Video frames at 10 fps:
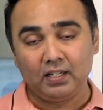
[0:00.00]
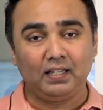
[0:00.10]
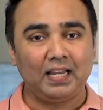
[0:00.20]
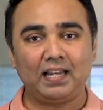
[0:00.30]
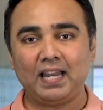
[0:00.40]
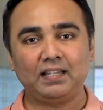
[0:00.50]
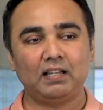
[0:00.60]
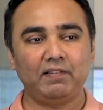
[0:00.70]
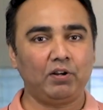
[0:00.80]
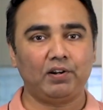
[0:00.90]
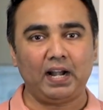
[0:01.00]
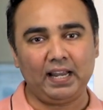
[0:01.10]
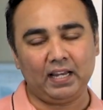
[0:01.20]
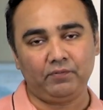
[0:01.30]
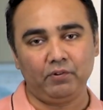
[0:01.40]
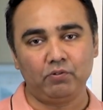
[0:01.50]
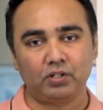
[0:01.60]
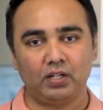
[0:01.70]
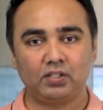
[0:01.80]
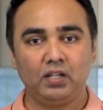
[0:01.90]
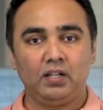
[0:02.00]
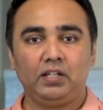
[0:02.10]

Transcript: Like let's say when you're trading in futures,